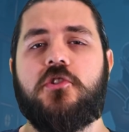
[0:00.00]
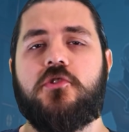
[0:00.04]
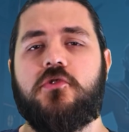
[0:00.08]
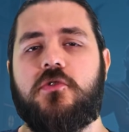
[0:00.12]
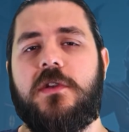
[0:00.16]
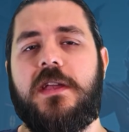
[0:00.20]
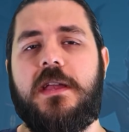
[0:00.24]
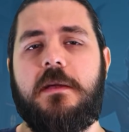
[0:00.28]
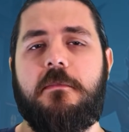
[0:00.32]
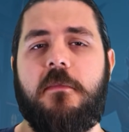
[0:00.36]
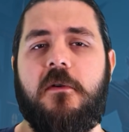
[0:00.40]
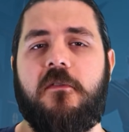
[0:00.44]

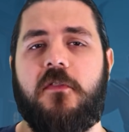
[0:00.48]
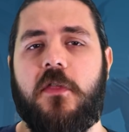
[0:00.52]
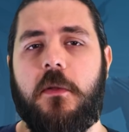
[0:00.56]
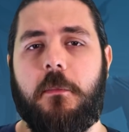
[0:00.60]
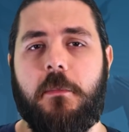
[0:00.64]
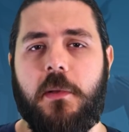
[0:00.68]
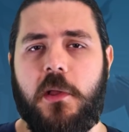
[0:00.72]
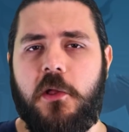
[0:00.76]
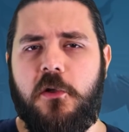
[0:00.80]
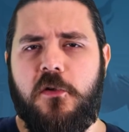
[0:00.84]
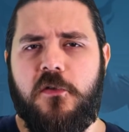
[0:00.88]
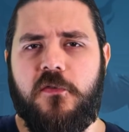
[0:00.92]
Dream of the
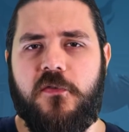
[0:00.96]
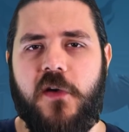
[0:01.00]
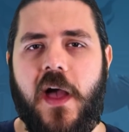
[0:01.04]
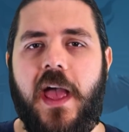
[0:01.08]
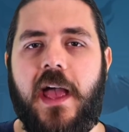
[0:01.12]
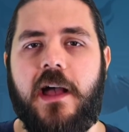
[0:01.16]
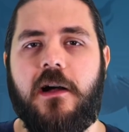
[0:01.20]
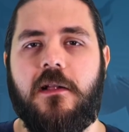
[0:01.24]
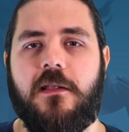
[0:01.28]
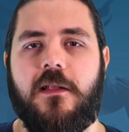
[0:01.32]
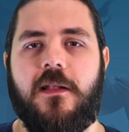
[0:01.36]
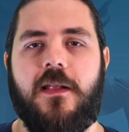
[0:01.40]
Blue
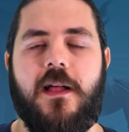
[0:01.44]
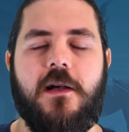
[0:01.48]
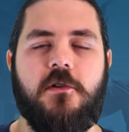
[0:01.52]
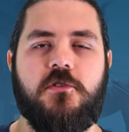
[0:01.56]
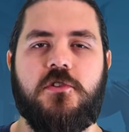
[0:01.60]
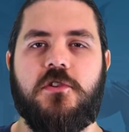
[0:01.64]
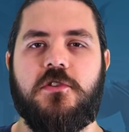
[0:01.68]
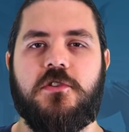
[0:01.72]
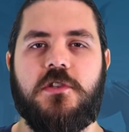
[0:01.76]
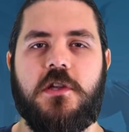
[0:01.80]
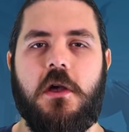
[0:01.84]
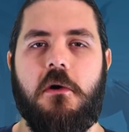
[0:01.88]
Veil
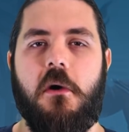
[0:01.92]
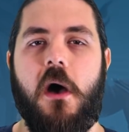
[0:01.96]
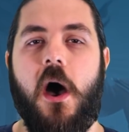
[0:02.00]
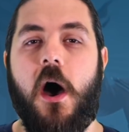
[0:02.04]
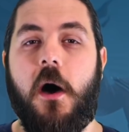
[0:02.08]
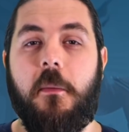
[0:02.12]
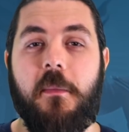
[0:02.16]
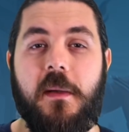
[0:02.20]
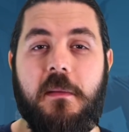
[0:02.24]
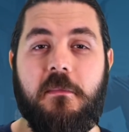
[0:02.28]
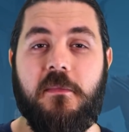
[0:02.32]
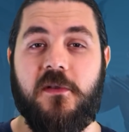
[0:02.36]
allows you to go
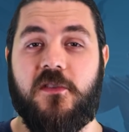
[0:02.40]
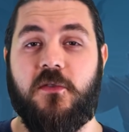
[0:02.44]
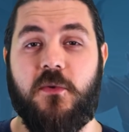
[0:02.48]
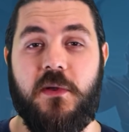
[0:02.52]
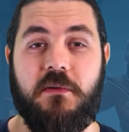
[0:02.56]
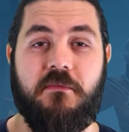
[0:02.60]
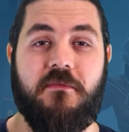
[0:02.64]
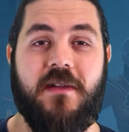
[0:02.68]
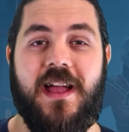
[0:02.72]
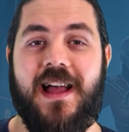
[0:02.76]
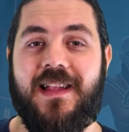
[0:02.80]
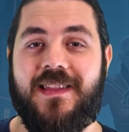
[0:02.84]
hopping
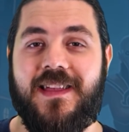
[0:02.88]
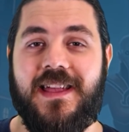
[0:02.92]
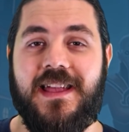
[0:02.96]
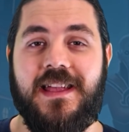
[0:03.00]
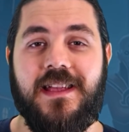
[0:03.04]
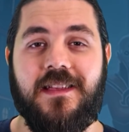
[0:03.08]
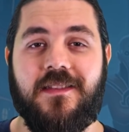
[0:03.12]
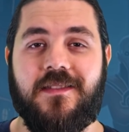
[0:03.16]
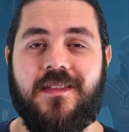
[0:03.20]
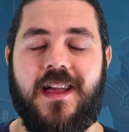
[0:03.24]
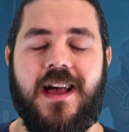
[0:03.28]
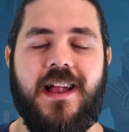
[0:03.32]
between
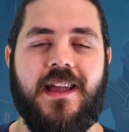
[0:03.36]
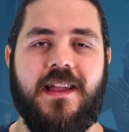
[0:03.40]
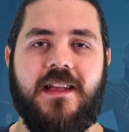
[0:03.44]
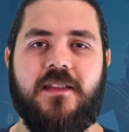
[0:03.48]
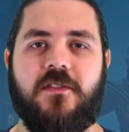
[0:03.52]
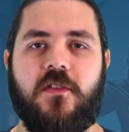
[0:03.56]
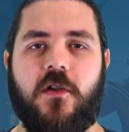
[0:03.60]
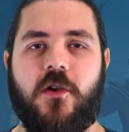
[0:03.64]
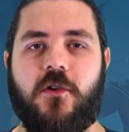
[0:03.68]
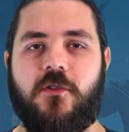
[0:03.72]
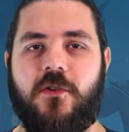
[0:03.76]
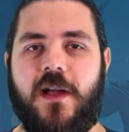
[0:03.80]
realities, and
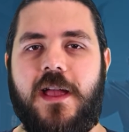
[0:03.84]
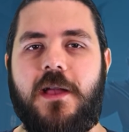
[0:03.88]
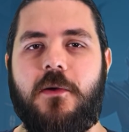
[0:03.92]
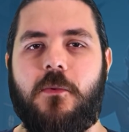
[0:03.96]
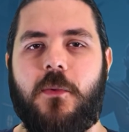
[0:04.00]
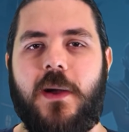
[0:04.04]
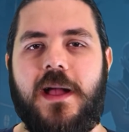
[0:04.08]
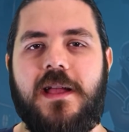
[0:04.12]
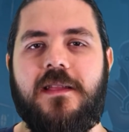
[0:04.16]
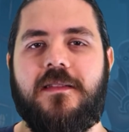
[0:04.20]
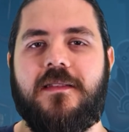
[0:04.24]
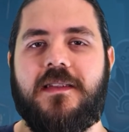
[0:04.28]
it's a great
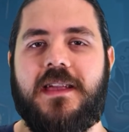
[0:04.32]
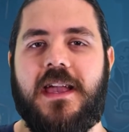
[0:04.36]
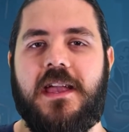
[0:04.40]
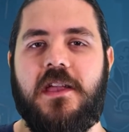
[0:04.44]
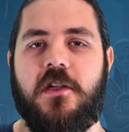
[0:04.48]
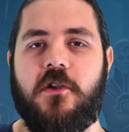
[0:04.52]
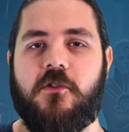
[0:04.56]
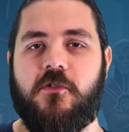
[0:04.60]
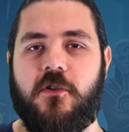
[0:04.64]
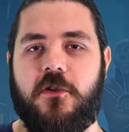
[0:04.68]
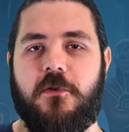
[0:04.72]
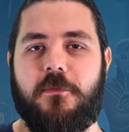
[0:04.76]
way to get
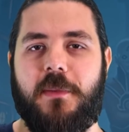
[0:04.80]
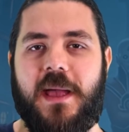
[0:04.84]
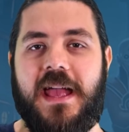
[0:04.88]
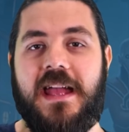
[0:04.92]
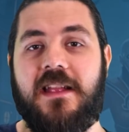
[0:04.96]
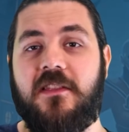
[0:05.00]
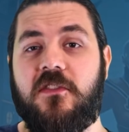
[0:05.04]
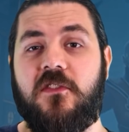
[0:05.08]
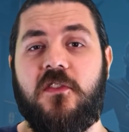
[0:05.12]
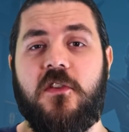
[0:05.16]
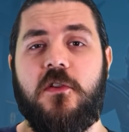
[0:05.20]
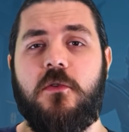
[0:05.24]
your group
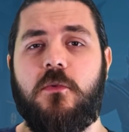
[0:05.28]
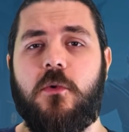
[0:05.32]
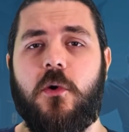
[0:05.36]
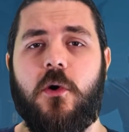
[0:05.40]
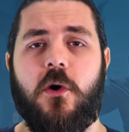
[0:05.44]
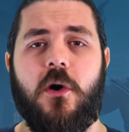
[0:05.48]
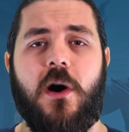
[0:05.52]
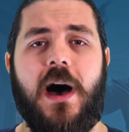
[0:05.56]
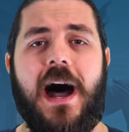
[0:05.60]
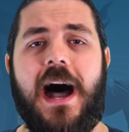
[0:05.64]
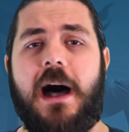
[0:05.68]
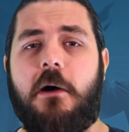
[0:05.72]
into
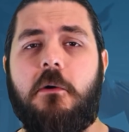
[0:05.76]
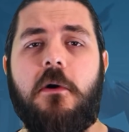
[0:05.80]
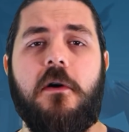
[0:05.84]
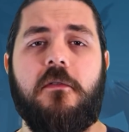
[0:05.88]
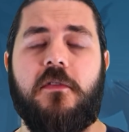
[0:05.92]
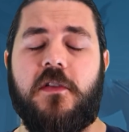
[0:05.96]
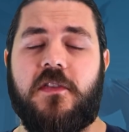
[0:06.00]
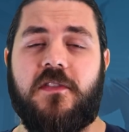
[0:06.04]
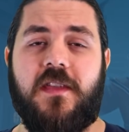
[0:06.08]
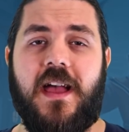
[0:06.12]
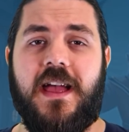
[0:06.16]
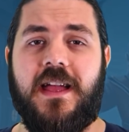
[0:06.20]
or out
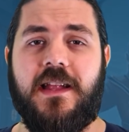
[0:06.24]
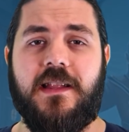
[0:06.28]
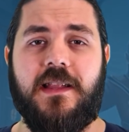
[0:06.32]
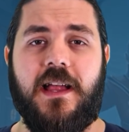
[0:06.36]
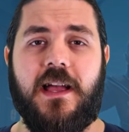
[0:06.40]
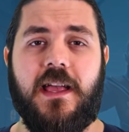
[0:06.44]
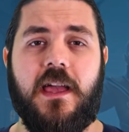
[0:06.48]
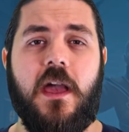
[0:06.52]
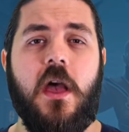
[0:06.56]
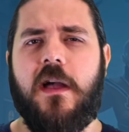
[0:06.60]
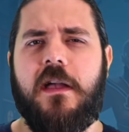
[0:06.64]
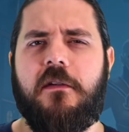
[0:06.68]
of a setting
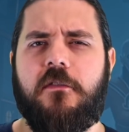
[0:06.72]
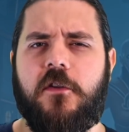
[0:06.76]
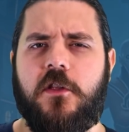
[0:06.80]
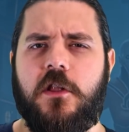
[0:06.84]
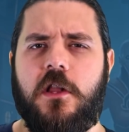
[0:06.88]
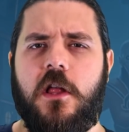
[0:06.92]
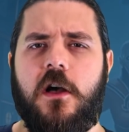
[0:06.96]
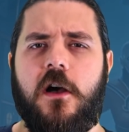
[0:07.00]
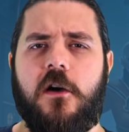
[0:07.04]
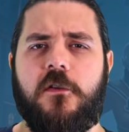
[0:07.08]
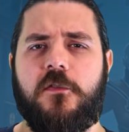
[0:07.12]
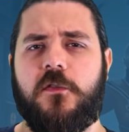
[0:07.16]
like
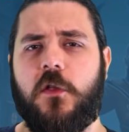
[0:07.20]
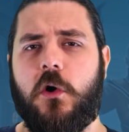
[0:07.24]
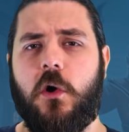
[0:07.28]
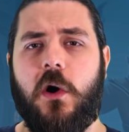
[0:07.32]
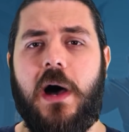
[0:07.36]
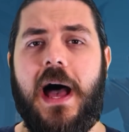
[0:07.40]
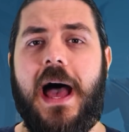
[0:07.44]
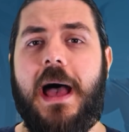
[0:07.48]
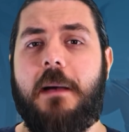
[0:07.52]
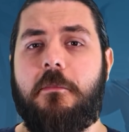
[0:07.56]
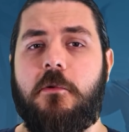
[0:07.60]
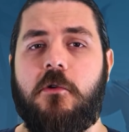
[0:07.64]
Ravenloft
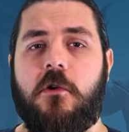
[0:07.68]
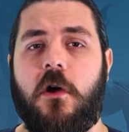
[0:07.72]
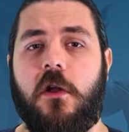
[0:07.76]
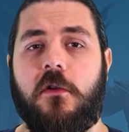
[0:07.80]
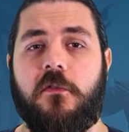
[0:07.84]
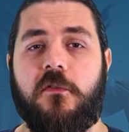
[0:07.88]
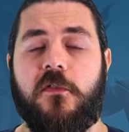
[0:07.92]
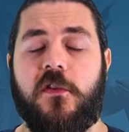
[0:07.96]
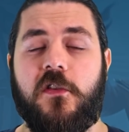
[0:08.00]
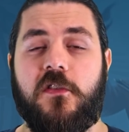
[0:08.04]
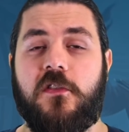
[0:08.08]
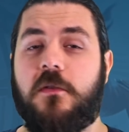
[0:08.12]
or
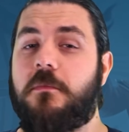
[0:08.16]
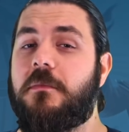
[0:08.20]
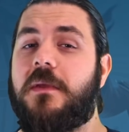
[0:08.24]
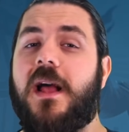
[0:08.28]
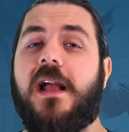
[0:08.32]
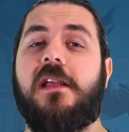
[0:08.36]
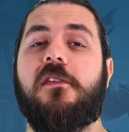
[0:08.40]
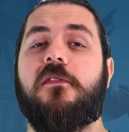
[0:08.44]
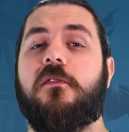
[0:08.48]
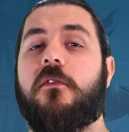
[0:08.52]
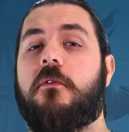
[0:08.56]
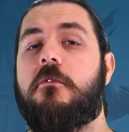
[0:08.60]
Eberron for some
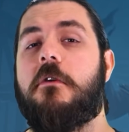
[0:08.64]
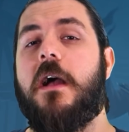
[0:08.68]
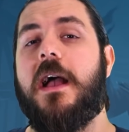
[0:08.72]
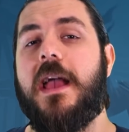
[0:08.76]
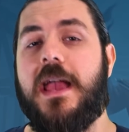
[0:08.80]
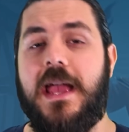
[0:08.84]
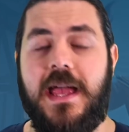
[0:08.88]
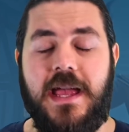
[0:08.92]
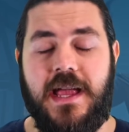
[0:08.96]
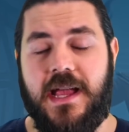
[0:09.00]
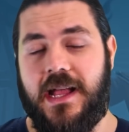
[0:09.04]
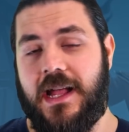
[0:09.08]
nice
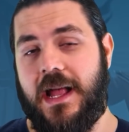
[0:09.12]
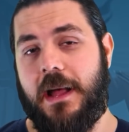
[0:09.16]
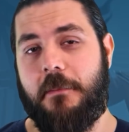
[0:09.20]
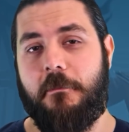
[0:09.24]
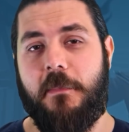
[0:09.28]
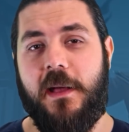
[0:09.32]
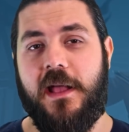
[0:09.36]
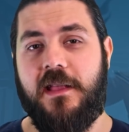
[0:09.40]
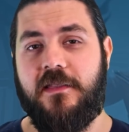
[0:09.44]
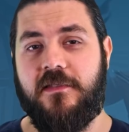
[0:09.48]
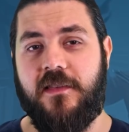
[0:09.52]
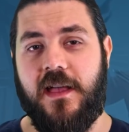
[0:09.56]
variety in
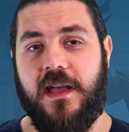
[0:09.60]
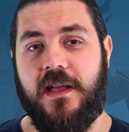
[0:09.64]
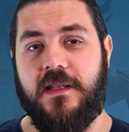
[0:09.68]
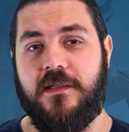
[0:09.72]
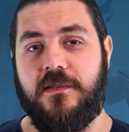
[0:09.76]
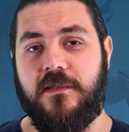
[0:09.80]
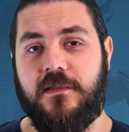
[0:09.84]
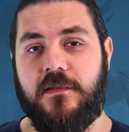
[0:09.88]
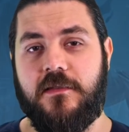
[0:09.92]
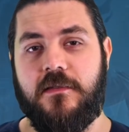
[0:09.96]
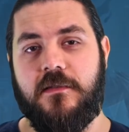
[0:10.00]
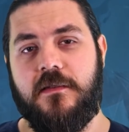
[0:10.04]
campaign
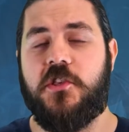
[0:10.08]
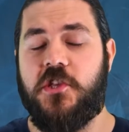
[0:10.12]
settings.